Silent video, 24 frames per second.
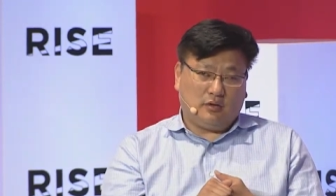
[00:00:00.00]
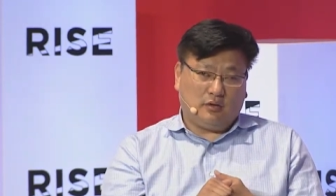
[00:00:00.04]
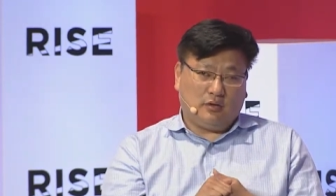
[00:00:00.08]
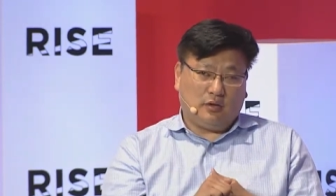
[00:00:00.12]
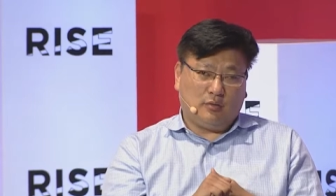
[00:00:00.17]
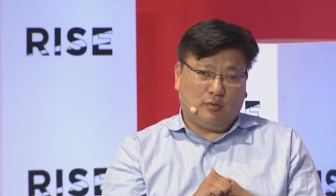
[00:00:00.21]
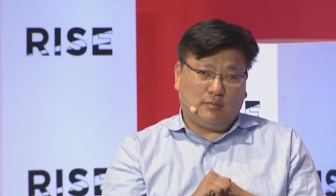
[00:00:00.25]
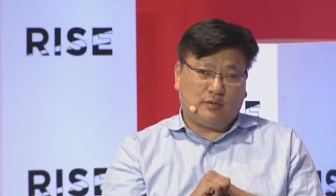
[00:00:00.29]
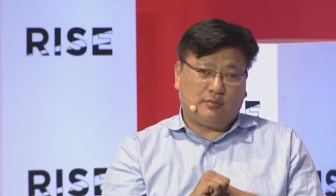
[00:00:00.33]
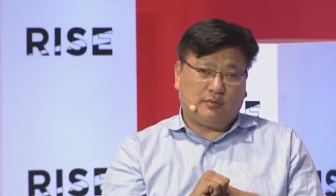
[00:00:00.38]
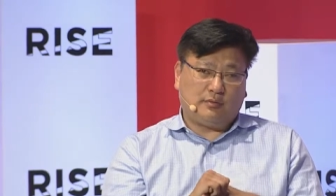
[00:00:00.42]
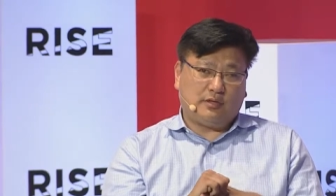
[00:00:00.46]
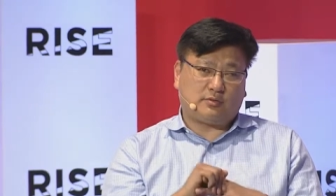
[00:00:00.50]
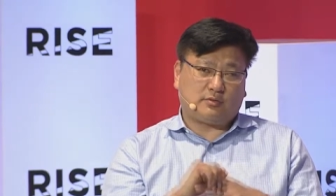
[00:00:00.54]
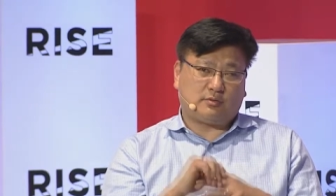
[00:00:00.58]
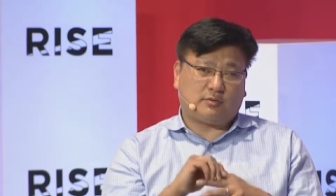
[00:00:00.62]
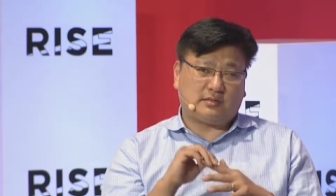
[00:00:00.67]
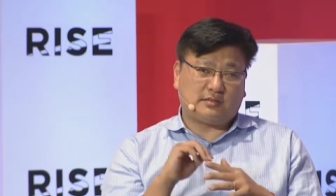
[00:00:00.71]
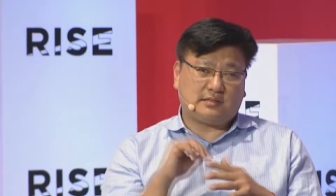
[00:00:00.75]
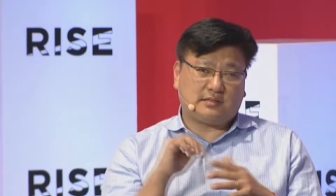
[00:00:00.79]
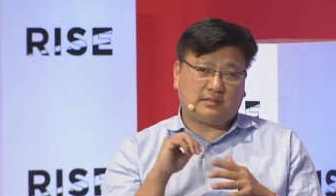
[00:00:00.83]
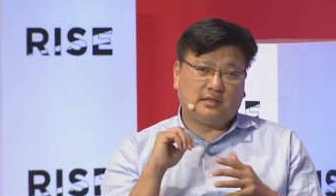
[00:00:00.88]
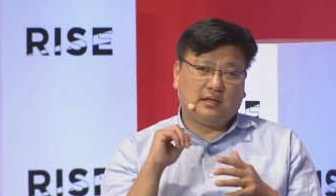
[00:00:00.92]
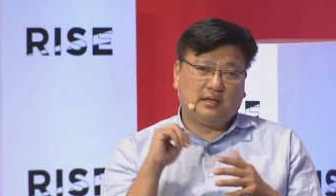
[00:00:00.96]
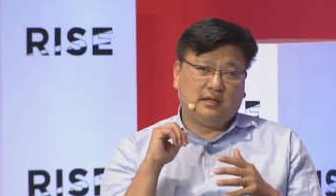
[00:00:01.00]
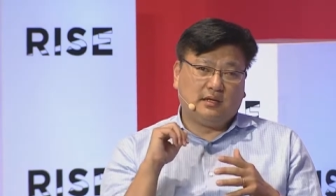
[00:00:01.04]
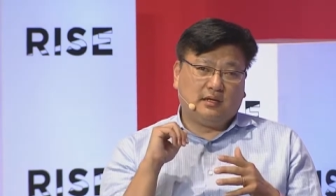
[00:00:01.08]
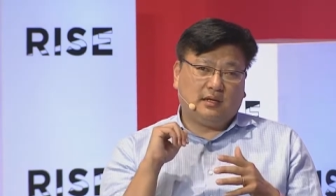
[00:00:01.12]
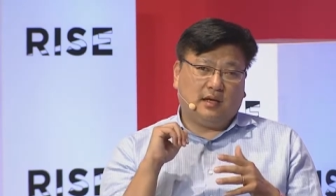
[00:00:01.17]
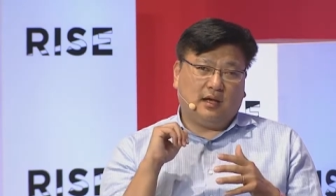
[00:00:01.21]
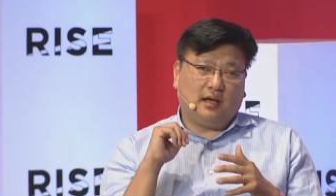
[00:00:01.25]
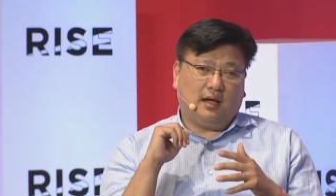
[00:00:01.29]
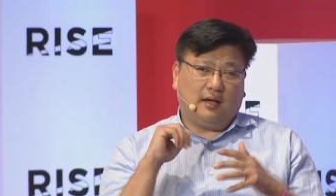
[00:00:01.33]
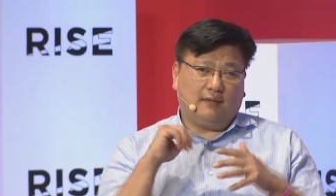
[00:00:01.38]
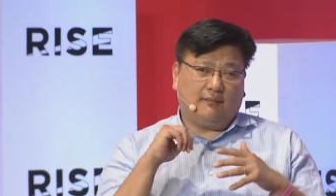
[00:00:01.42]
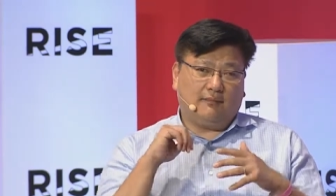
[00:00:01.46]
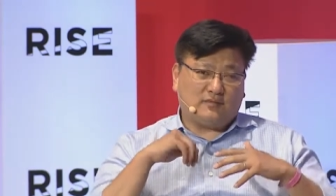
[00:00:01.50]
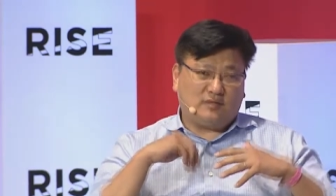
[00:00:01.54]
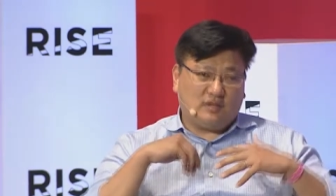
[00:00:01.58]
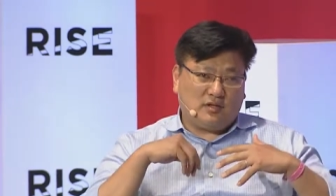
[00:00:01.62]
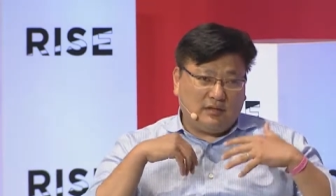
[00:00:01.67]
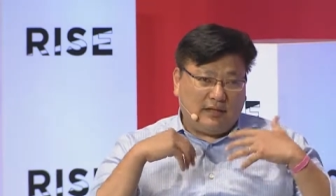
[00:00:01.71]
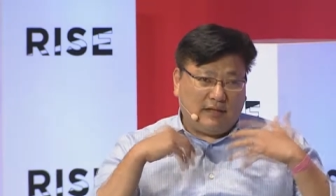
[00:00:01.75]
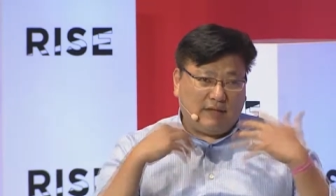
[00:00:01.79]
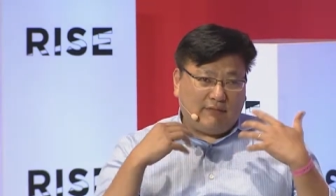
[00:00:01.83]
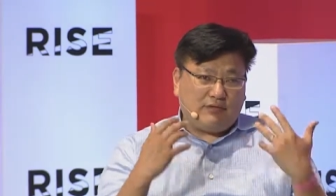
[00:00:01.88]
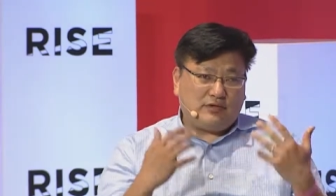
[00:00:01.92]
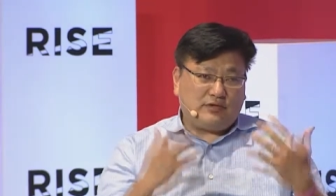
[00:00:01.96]
human resource, um,
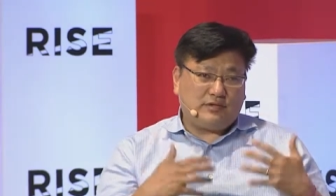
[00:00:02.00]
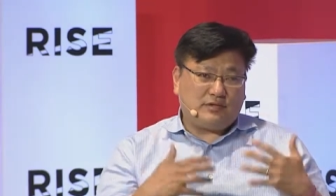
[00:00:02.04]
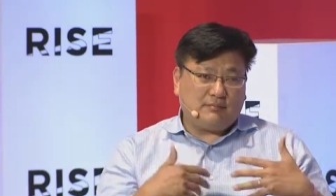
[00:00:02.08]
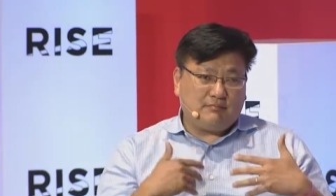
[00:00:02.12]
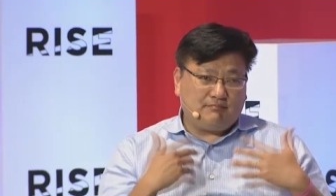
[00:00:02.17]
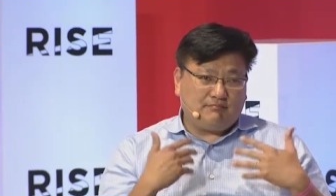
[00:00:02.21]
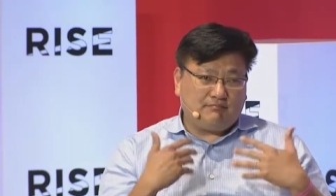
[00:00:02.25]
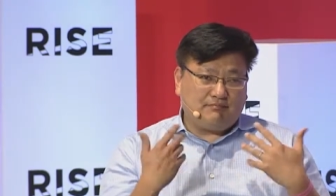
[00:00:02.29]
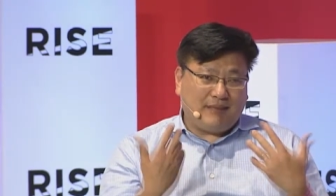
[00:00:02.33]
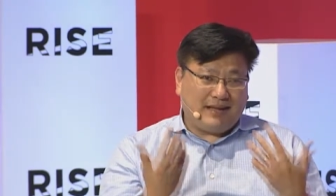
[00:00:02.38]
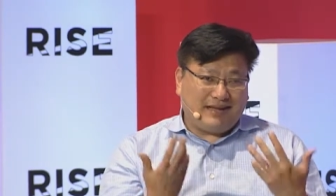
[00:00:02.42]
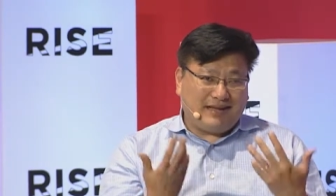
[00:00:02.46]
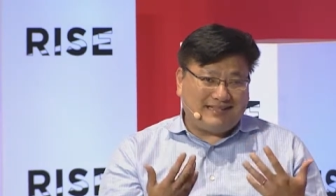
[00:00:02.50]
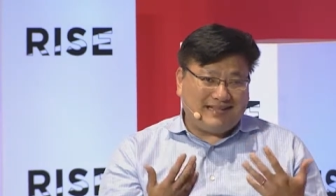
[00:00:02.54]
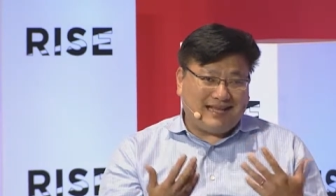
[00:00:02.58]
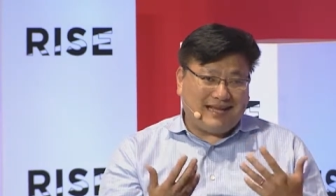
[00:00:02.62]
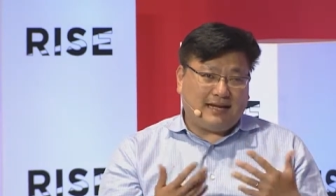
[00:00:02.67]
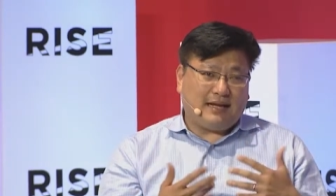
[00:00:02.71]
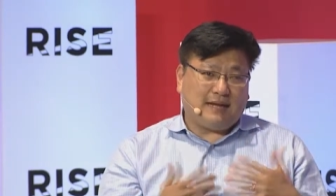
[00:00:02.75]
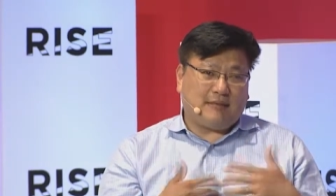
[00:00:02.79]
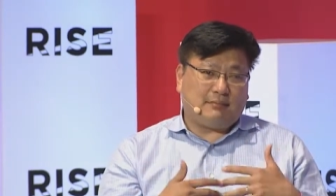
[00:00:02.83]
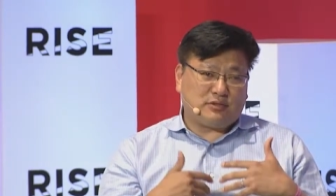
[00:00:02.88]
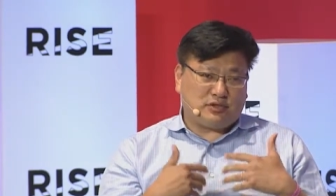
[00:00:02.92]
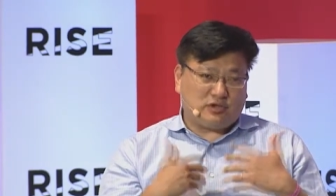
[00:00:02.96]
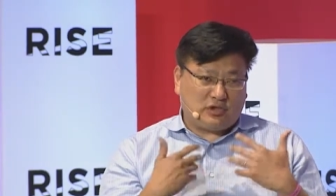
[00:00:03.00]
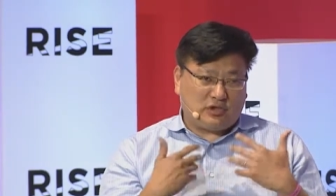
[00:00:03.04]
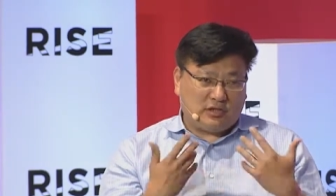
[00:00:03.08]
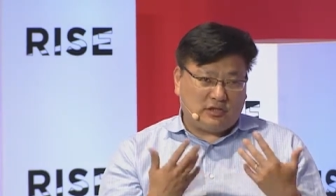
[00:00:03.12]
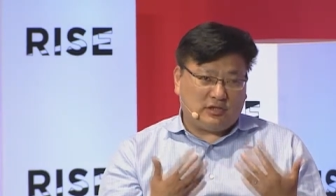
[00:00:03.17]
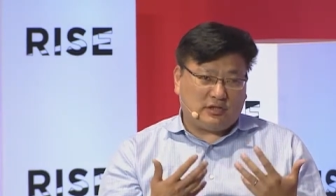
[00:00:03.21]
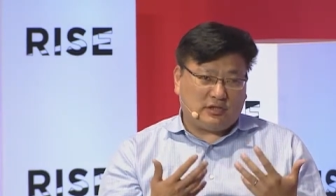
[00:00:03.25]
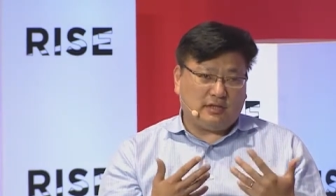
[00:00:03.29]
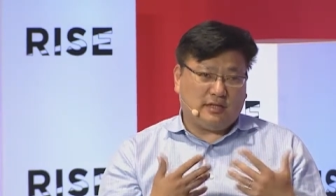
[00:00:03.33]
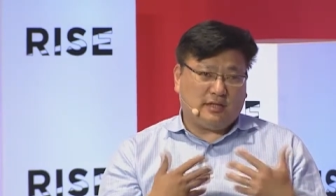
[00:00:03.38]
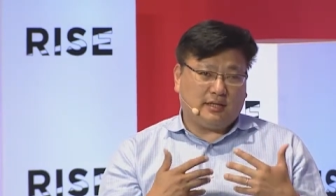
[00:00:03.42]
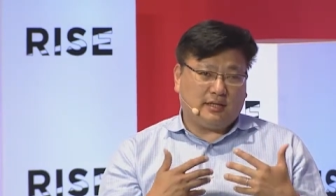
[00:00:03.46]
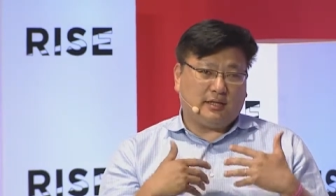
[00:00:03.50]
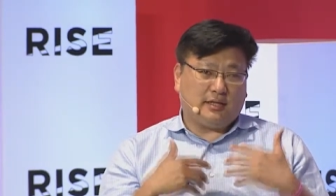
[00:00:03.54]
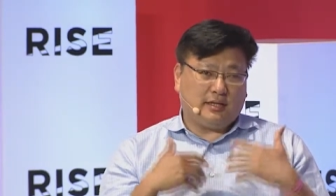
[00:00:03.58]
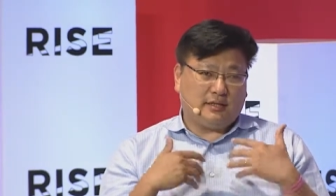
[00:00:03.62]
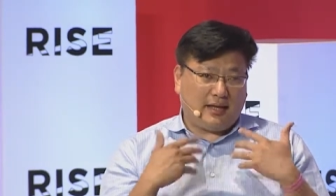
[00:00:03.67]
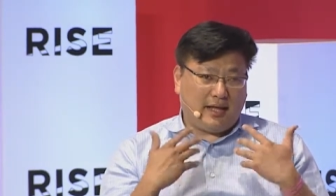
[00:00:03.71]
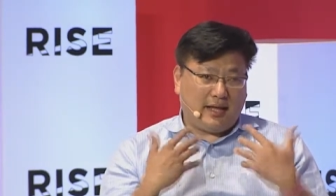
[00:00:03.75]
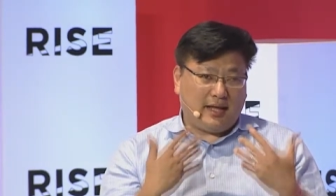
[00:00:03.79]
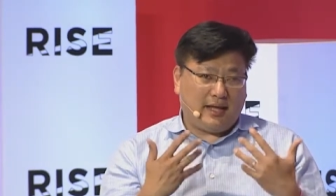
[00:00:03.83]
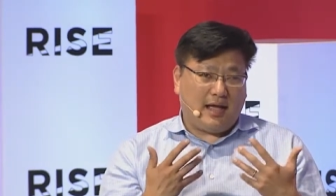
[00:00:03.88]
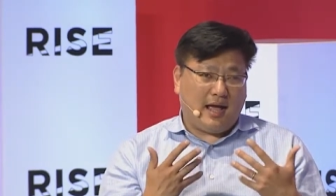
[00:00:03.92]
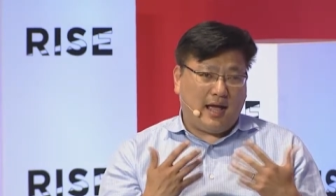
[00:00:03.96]
leveraging big data, machine learning,
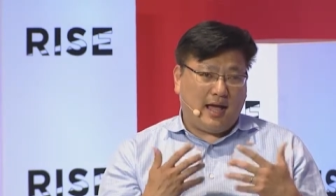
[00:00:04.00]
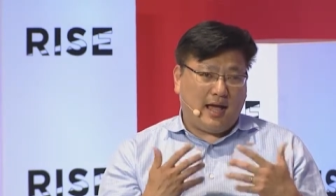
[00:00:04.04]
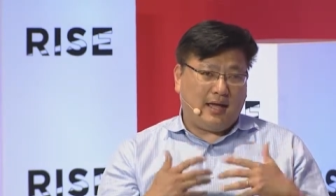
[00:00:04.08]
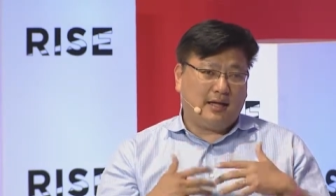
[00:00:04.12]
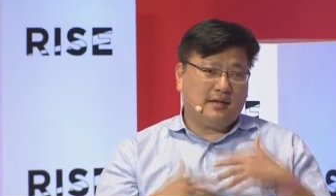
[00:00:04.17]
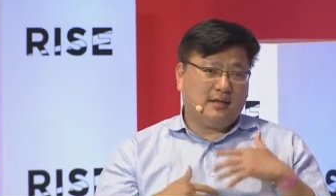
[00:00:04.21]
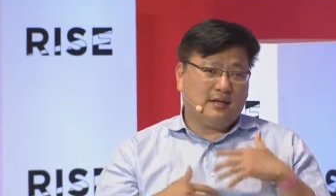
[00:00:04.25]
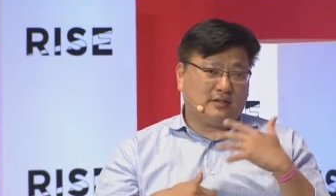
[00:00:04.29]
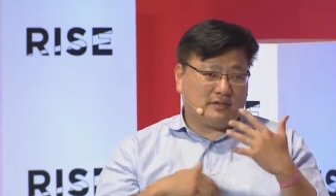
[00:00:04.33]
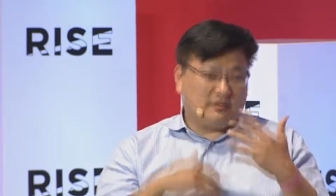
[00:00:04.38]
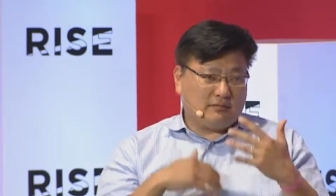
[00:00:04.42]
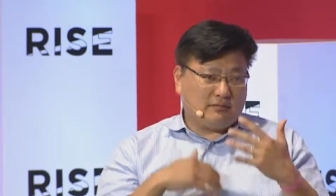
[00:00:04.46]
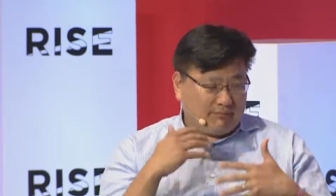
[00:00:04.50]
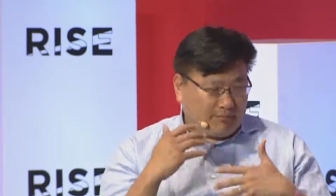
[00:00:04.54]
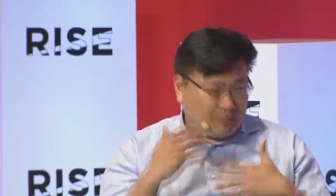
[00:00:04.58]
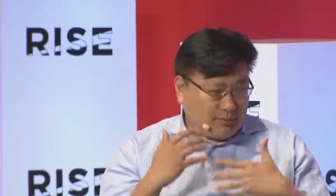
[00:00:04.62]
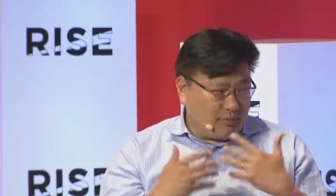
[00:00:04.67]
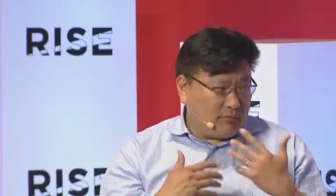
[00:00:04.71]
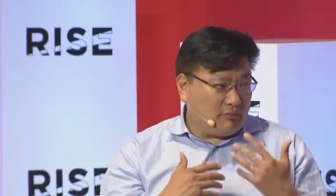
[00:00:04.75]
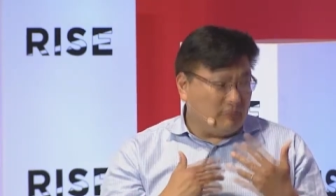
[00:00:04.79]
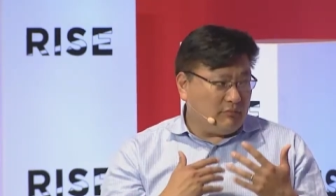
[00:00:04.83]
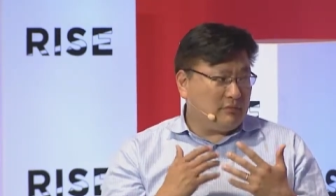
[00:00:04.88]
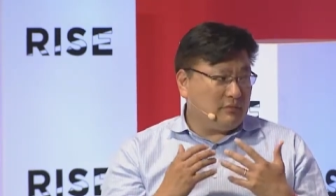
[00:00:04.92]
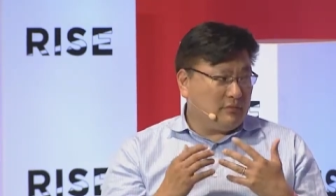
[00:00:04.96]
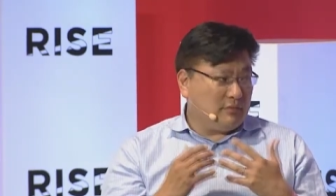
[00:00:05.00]
and AI to improve